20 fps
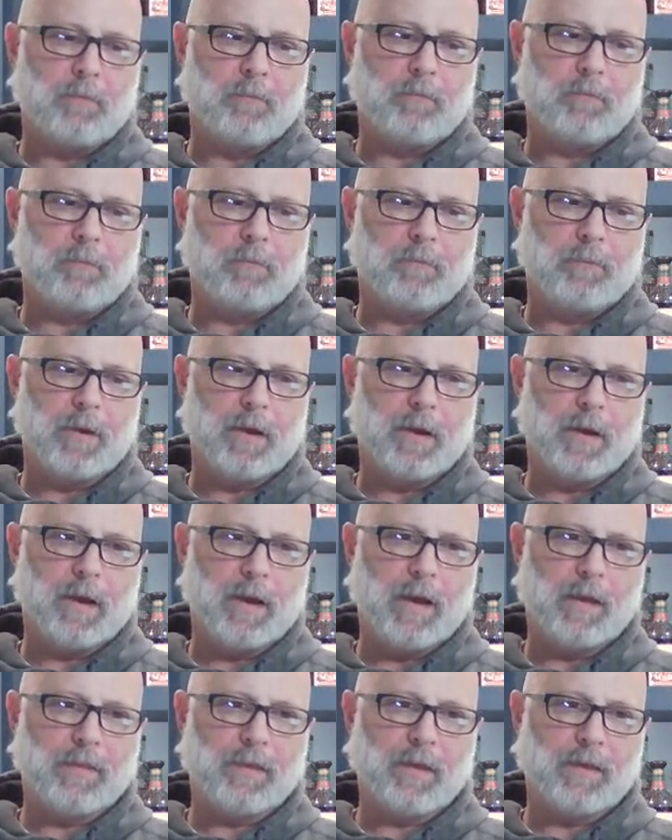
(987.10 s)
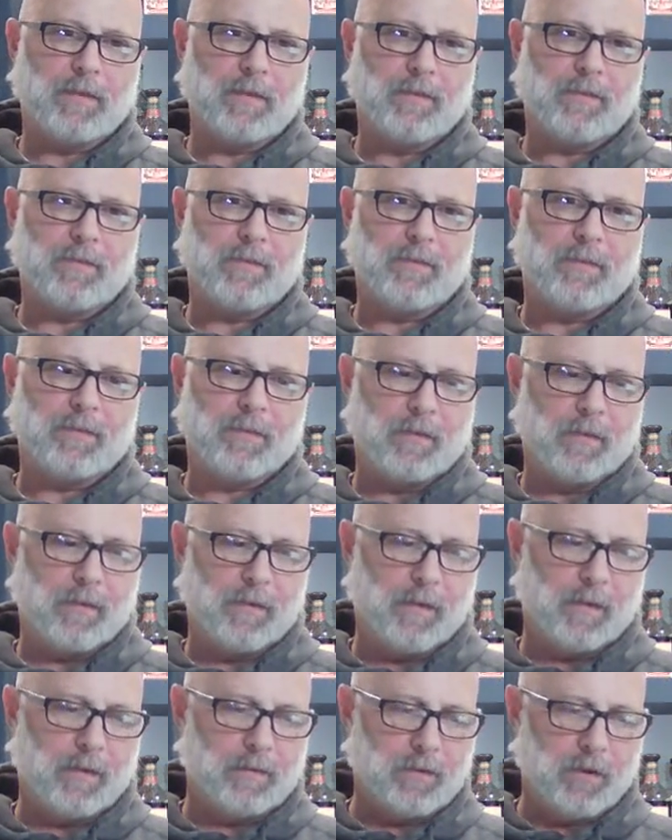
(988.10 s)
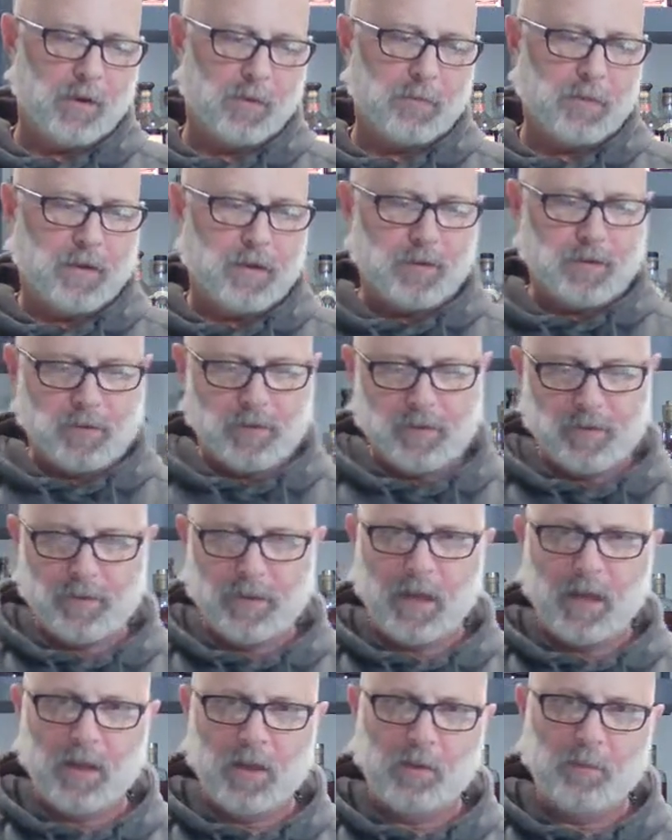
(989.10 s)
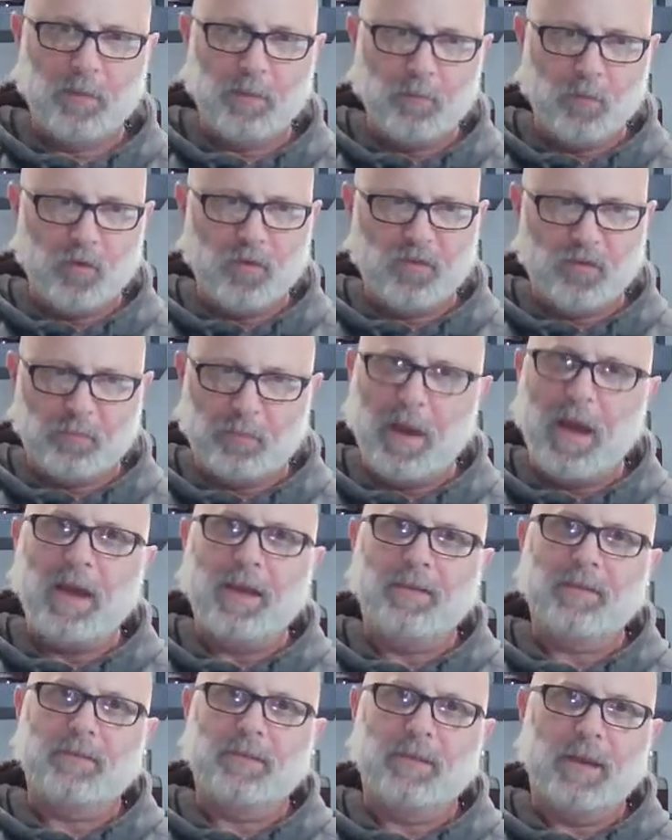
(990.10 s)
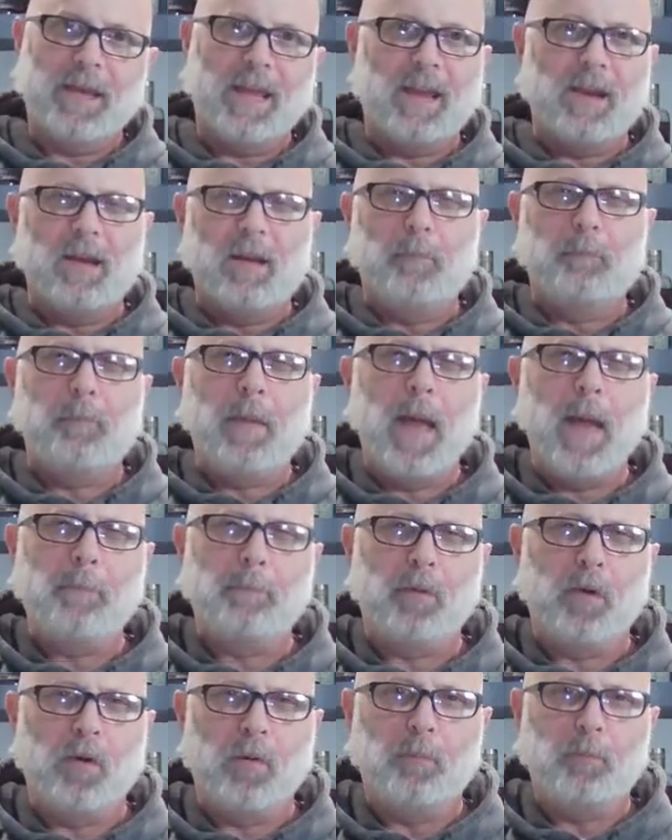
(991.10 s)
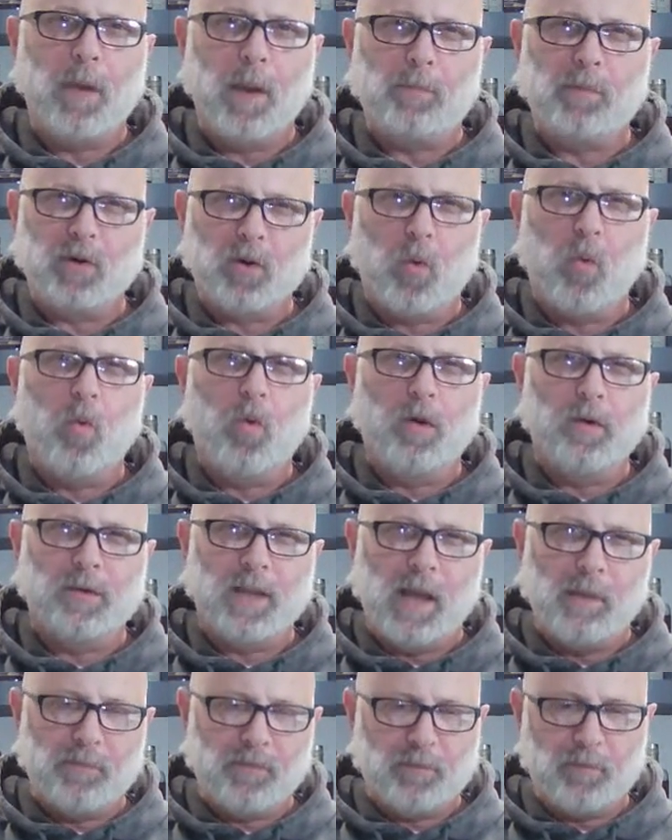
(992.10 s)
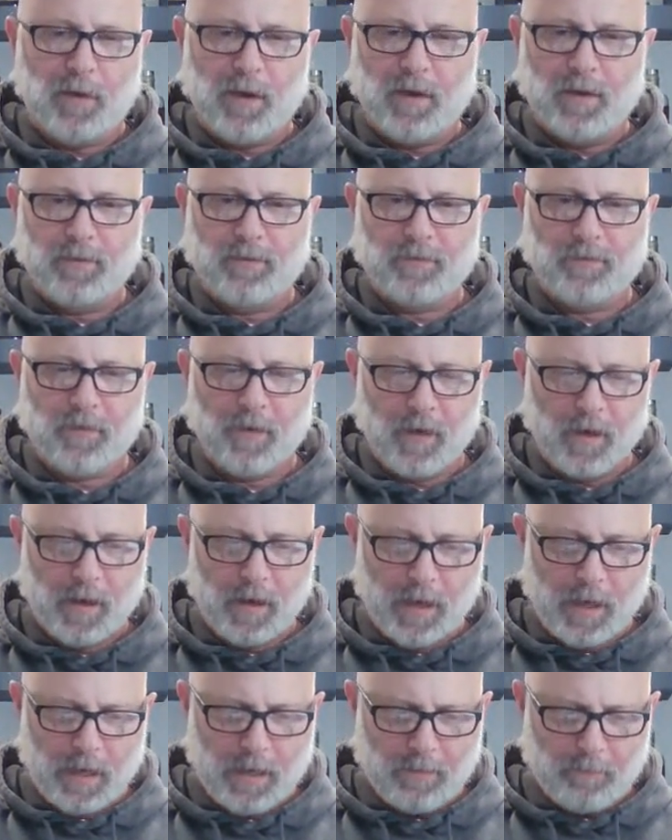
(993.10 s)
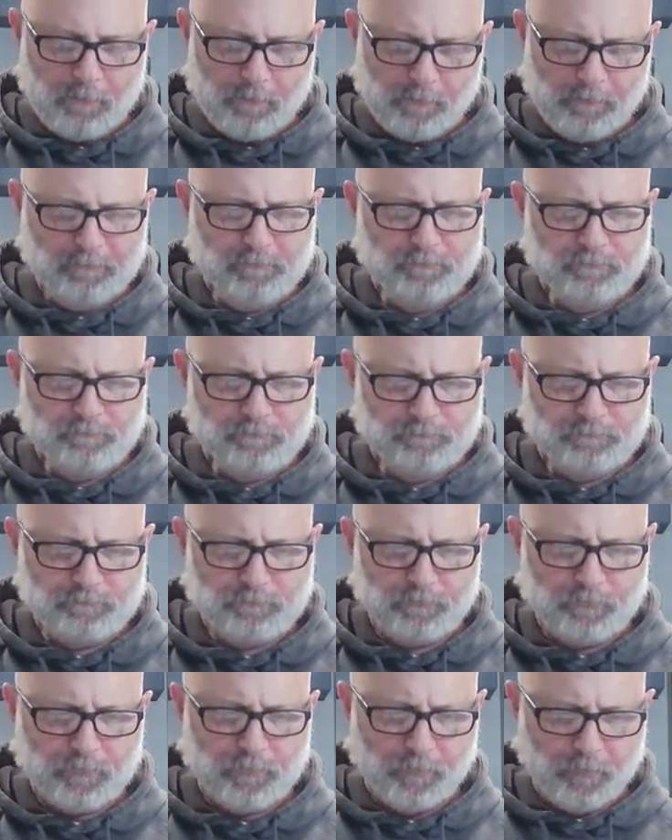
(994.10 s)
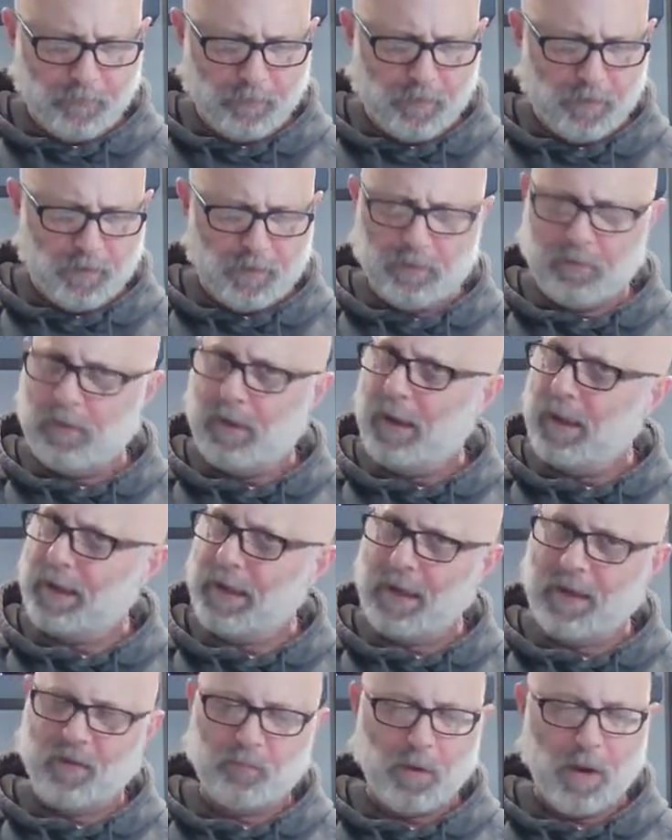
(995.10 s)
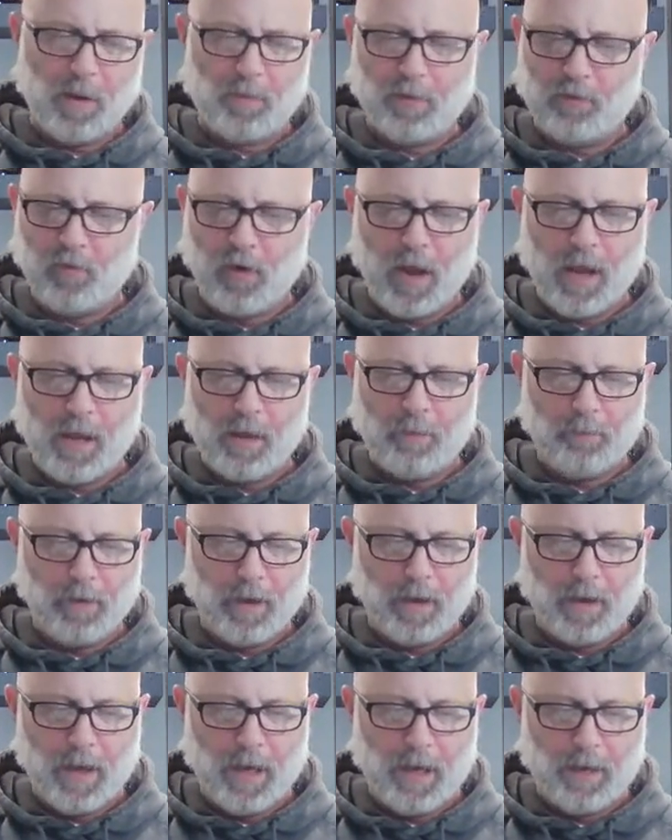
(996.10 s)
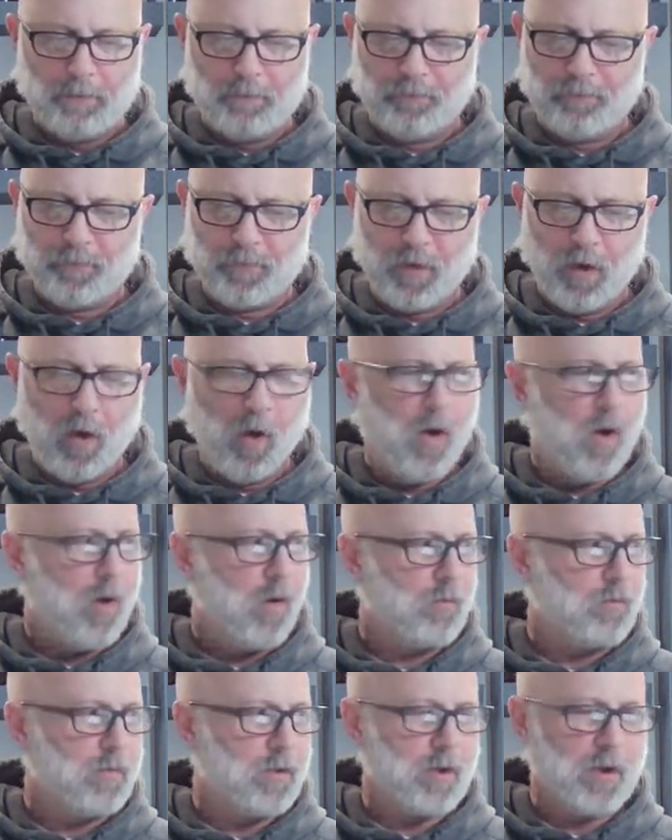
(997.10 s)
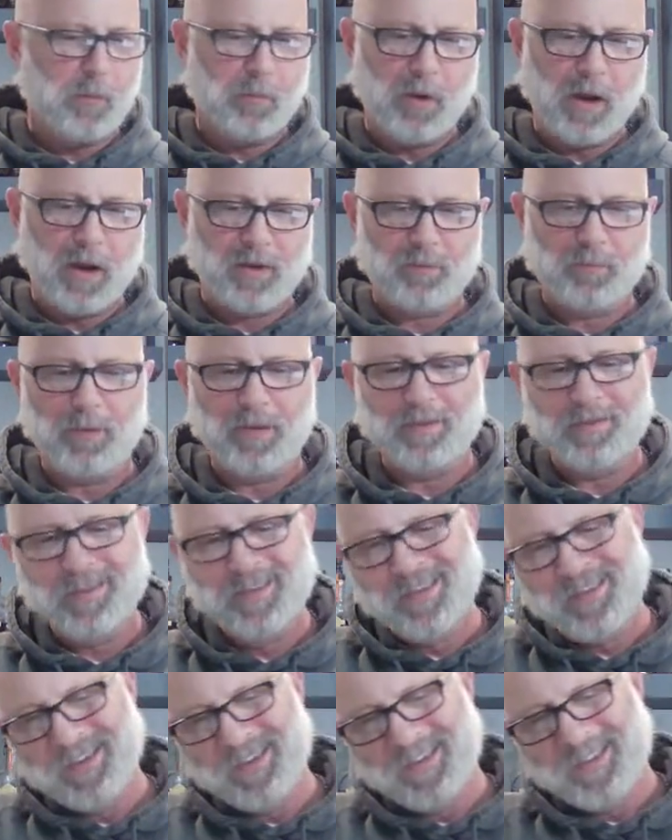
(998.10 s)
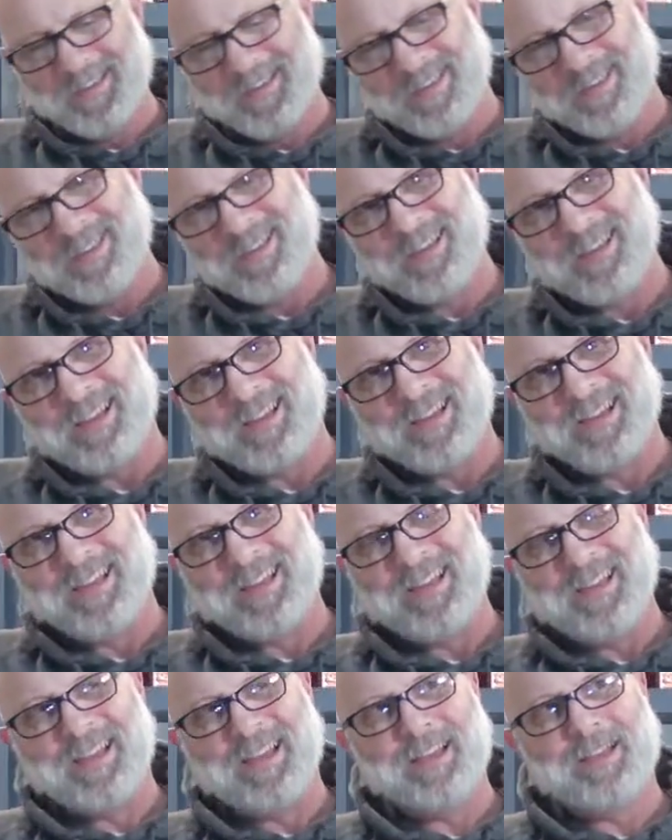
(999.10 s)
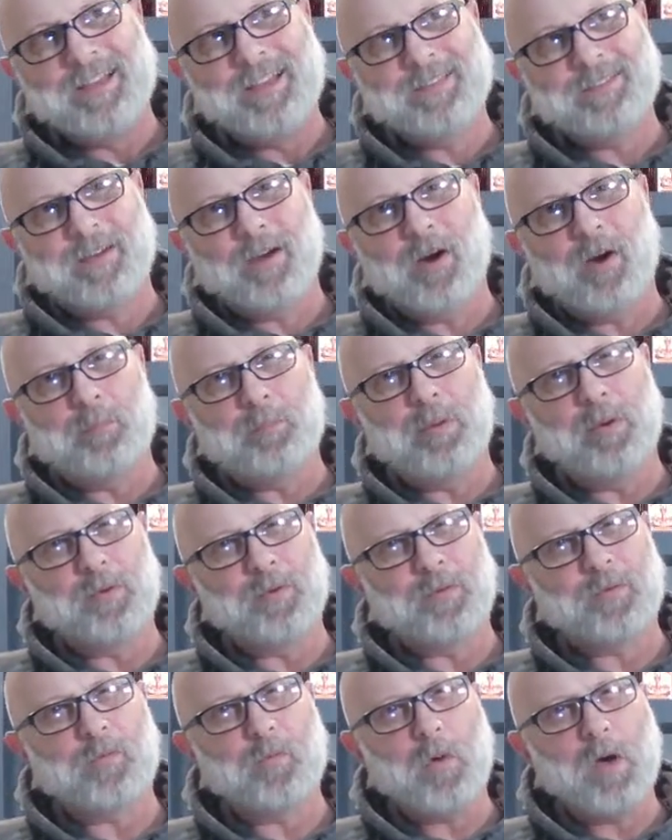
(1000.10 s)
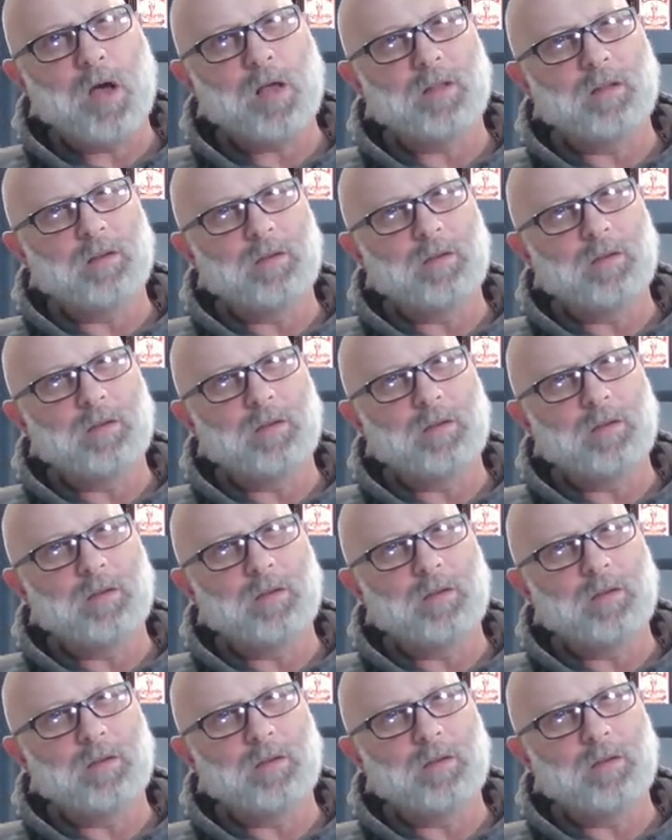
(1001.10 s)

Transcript: Um, but I think this is a little bit, got a little bit more spice. Again, pepper, peppercorn type spice. Um, again, it's probably rye, but um, all really good products. But it's a hard pill to